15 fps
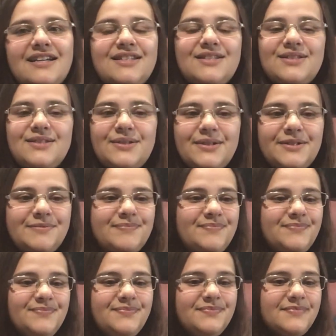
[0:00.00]
So
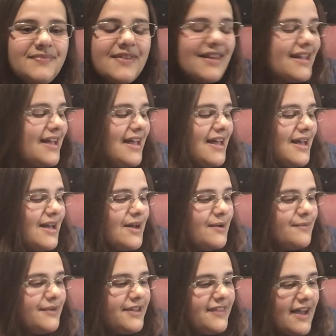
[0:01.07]

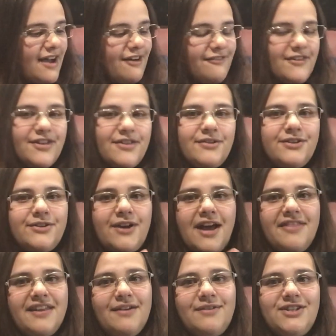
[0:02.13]
without further ado, I
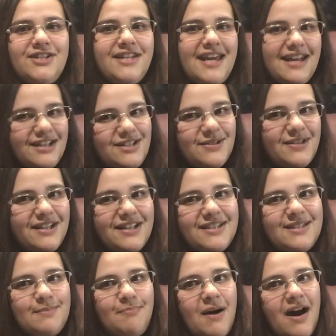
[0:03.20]
think we should get into it because
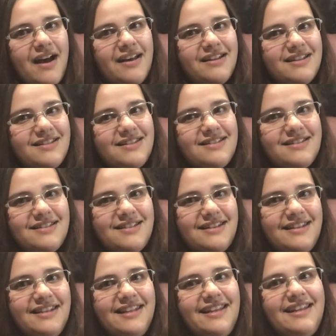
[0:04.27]
the pile is
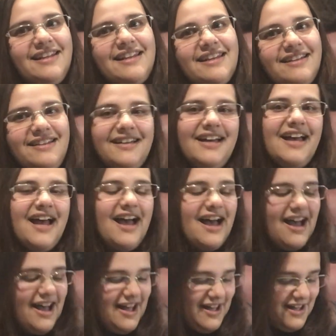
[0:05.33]
leaning.
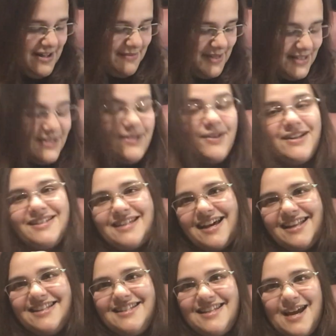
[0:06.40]
It's not
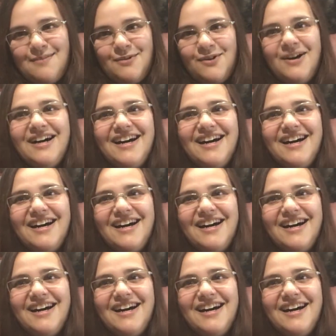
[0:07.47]
exactly stable.